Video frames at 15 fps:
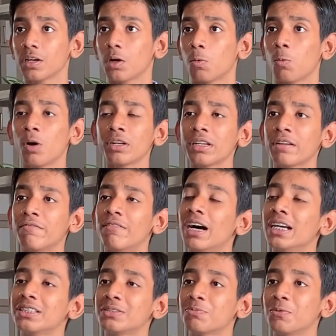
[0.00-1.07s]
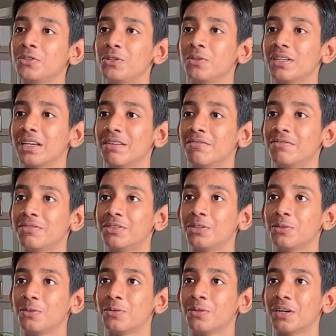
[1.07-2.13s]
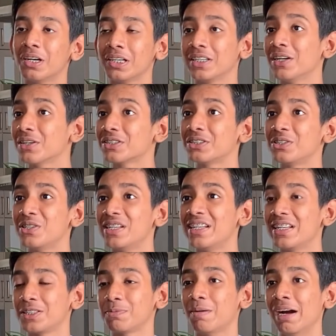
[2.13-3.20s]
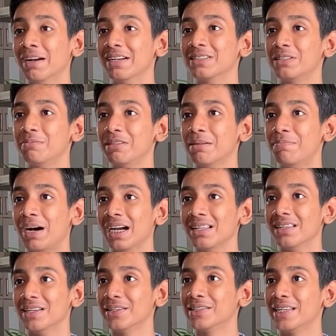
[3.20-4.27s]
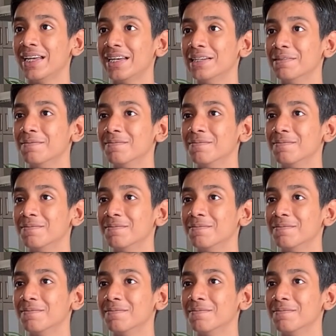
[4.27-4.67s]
what advice would you give to a young student aspiring to be a pilot today?